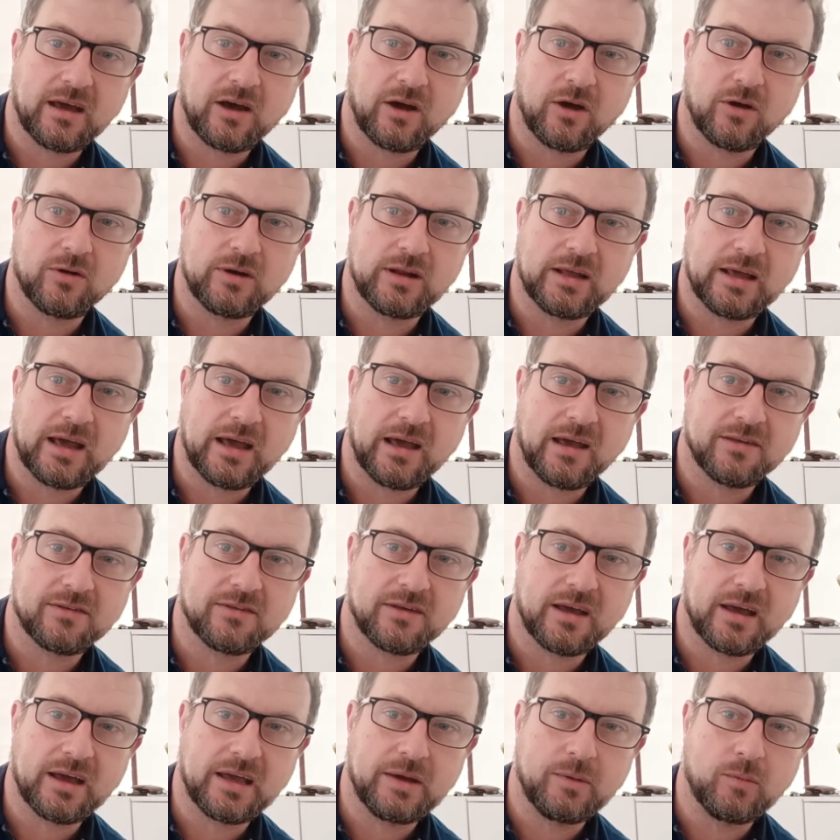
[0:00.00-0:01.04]
only has
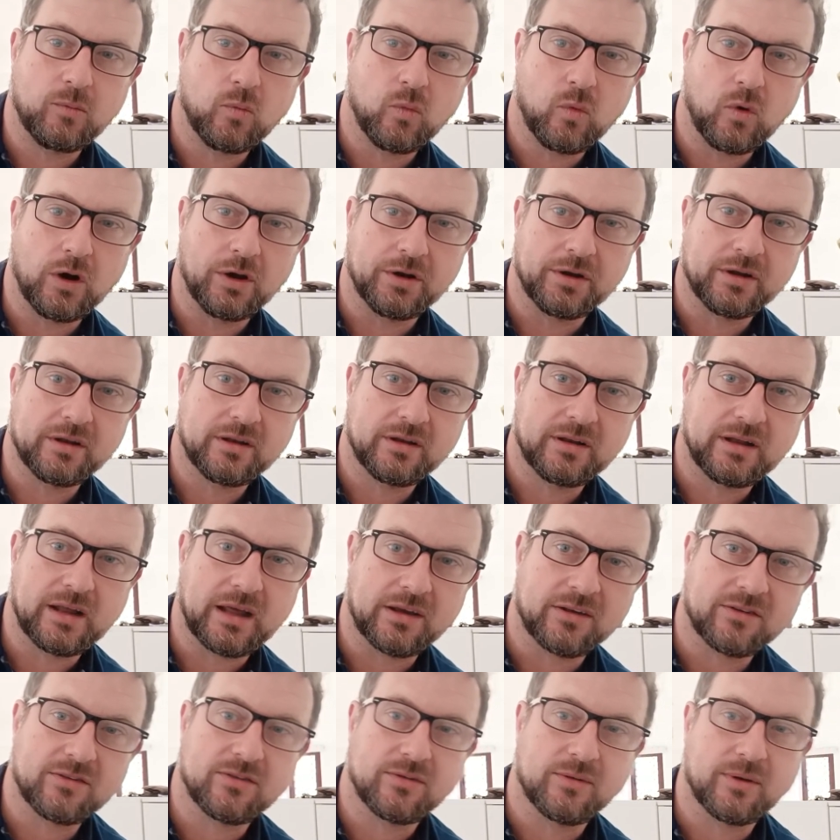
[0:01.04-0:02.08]
a 1
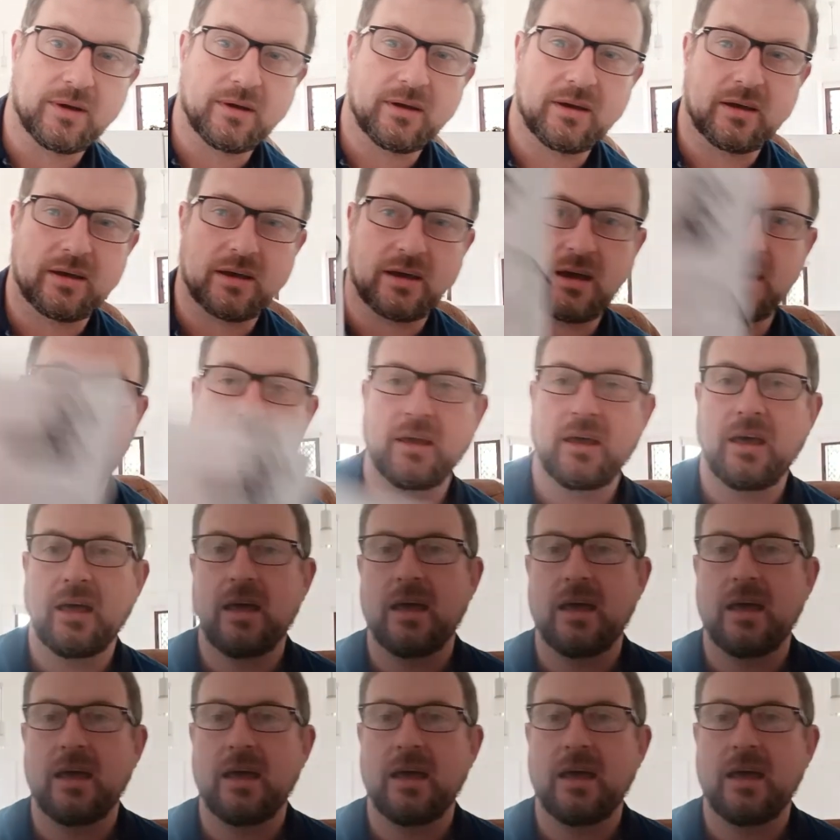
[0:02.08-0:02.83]
next to it, okay?